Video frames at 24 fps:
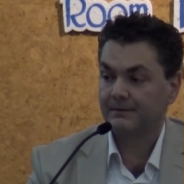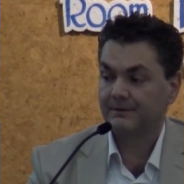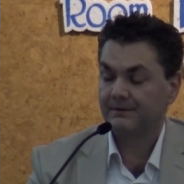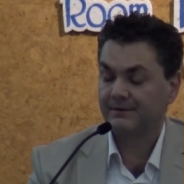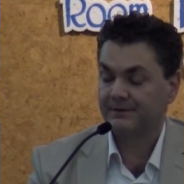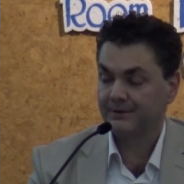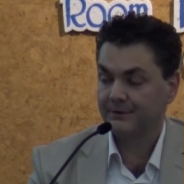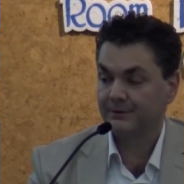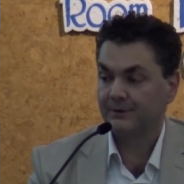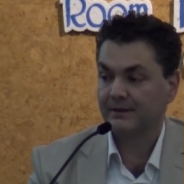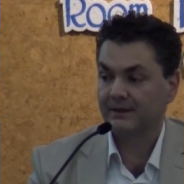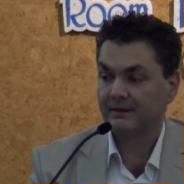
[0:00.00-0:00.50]

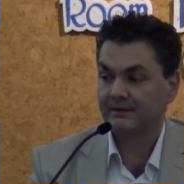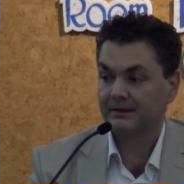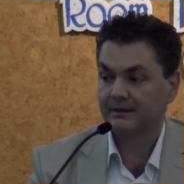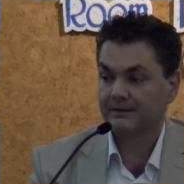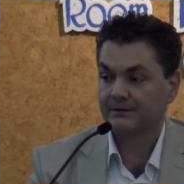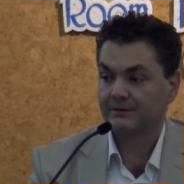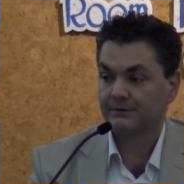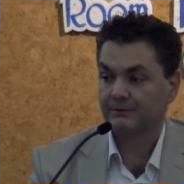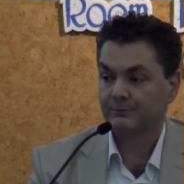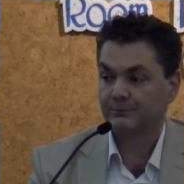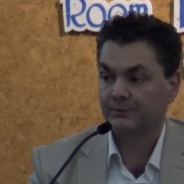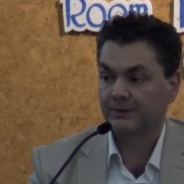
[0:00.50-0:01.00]
theory
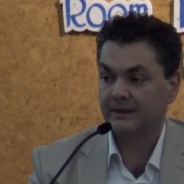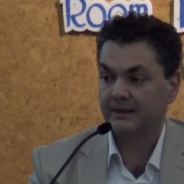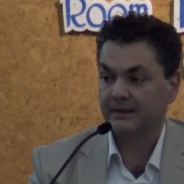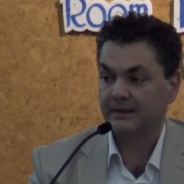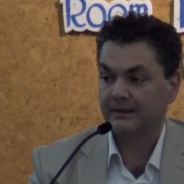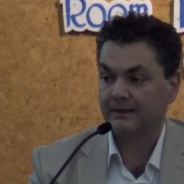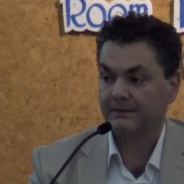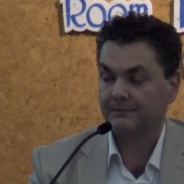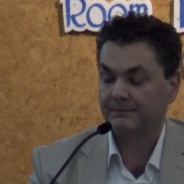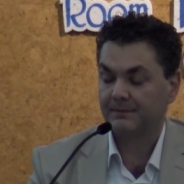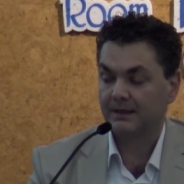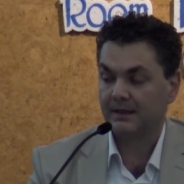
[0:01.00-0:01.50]
that
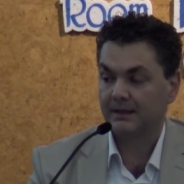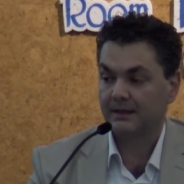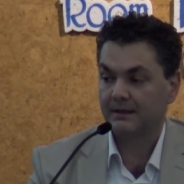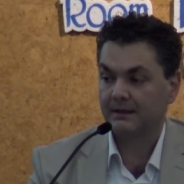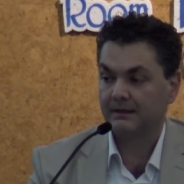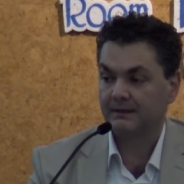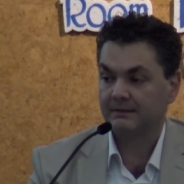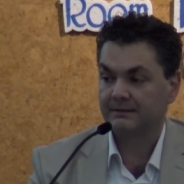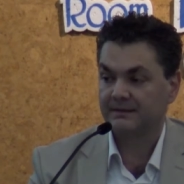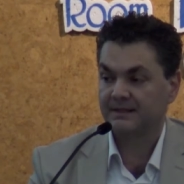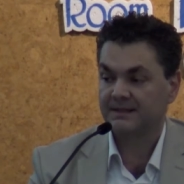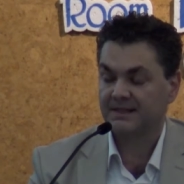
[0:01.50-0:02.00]
we
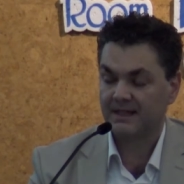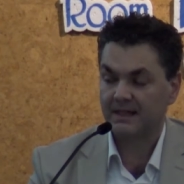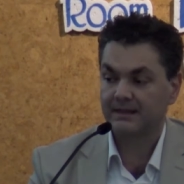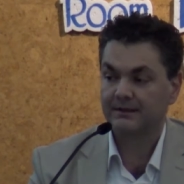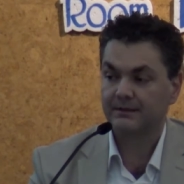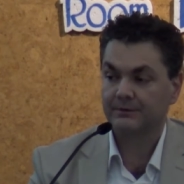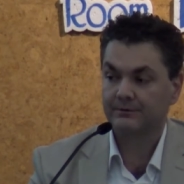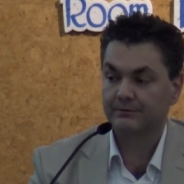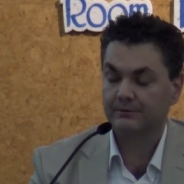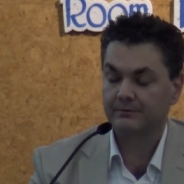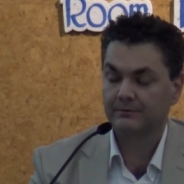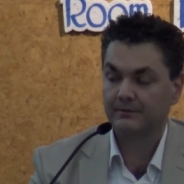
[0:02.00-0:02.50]

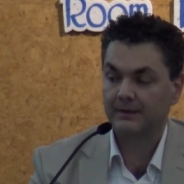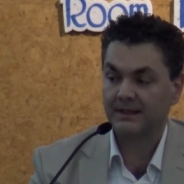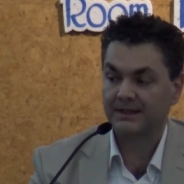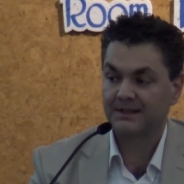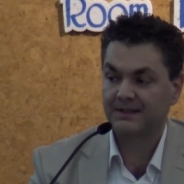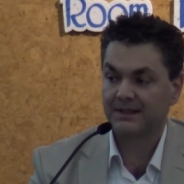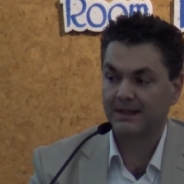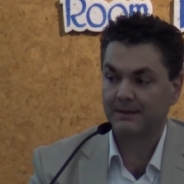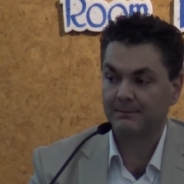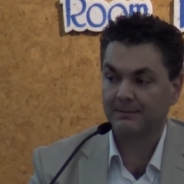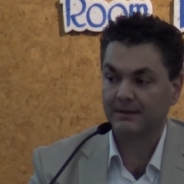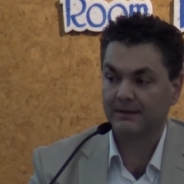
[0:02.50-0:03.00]
decided to
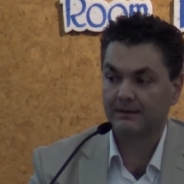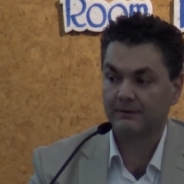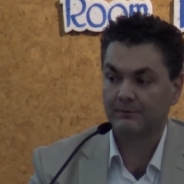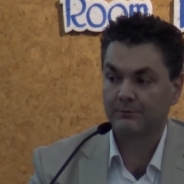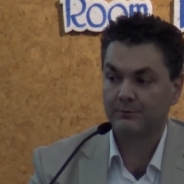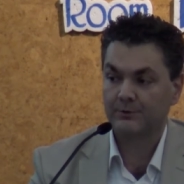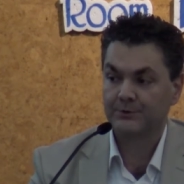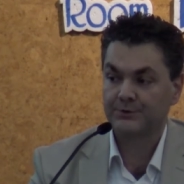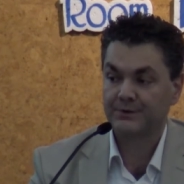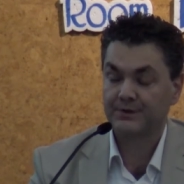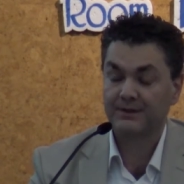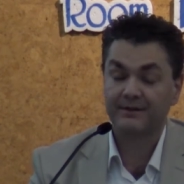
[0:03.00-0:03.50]
examine
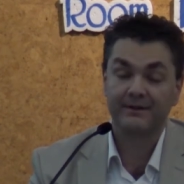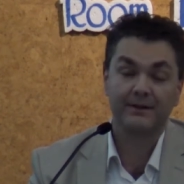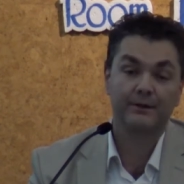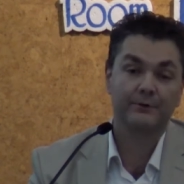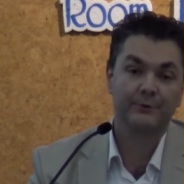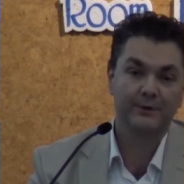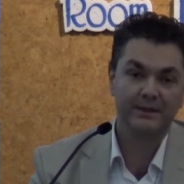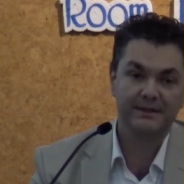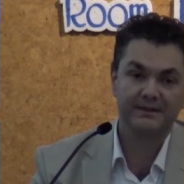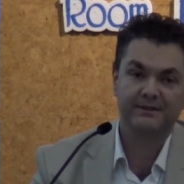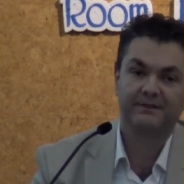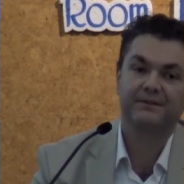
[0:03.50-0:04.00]
was the
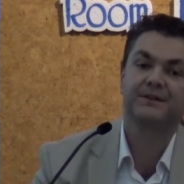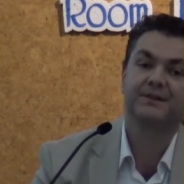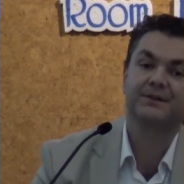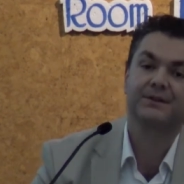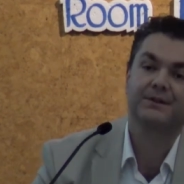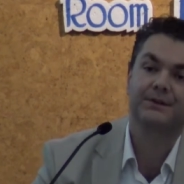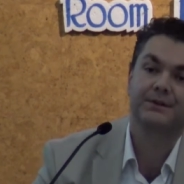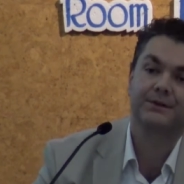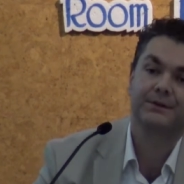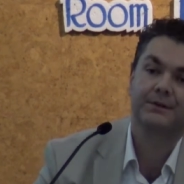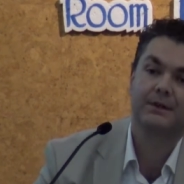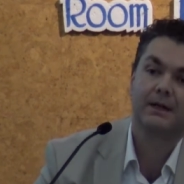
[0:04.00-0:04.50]
Great
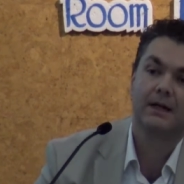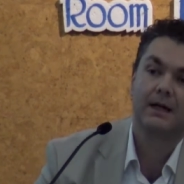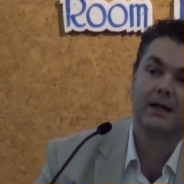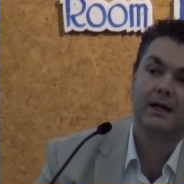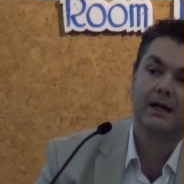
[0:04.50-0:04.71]
Thesis.